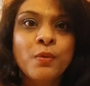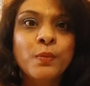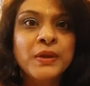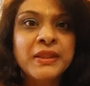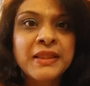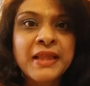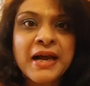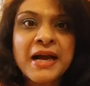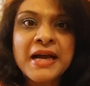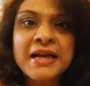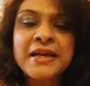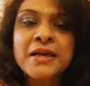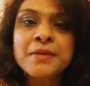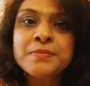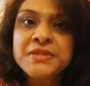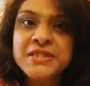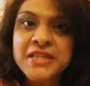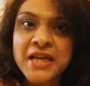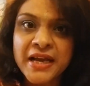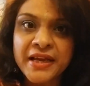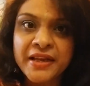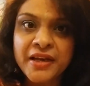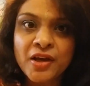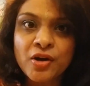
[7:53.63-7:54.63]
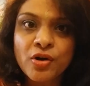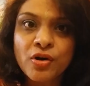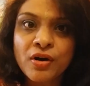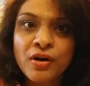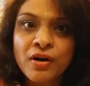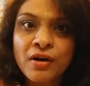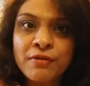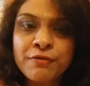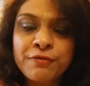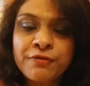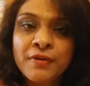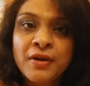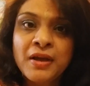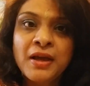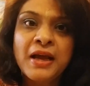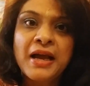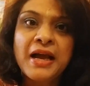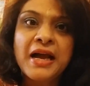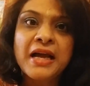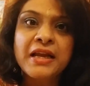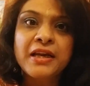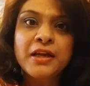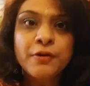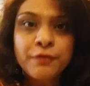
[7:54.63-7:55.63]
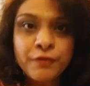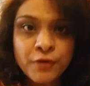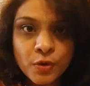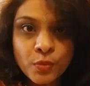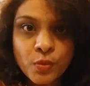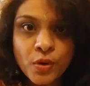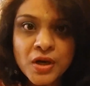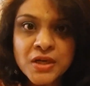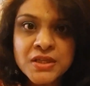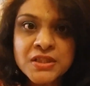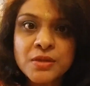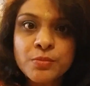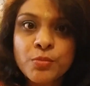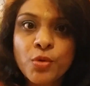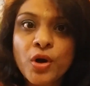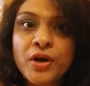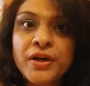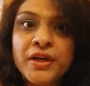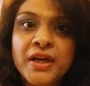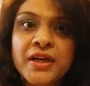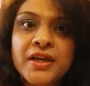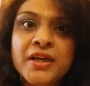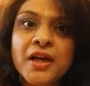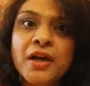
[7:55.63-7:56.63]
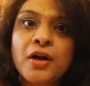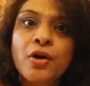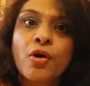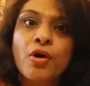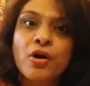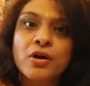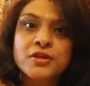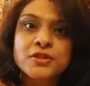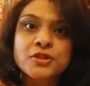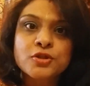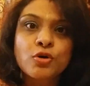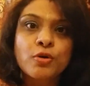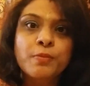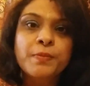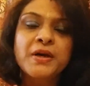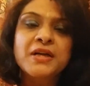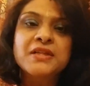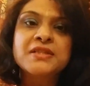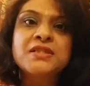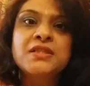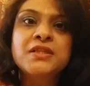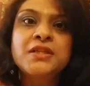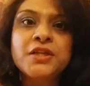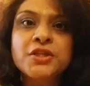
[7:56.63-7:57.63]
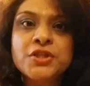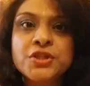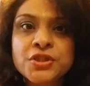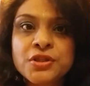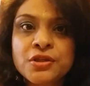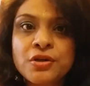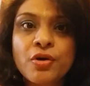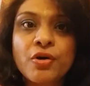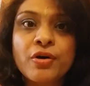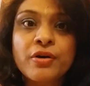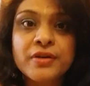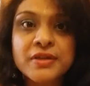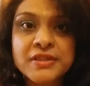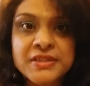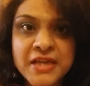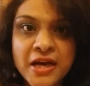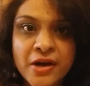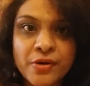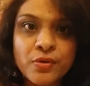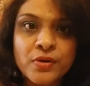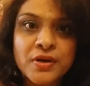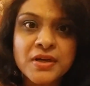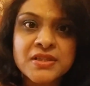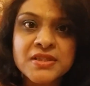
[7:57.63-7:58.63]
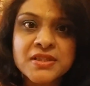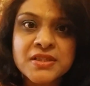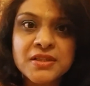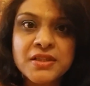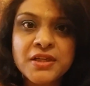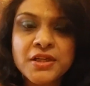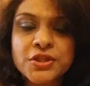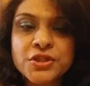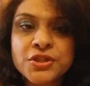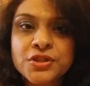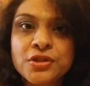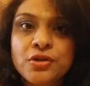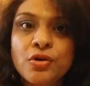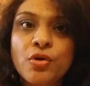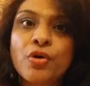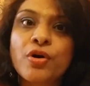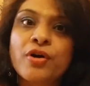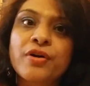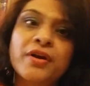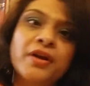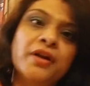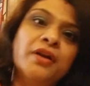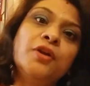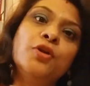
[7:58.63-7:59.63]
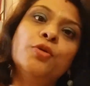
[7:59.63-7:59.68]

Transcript: With that, I'm signing off. And if you want a more detailed horoscope consultation or a tarot consultation or a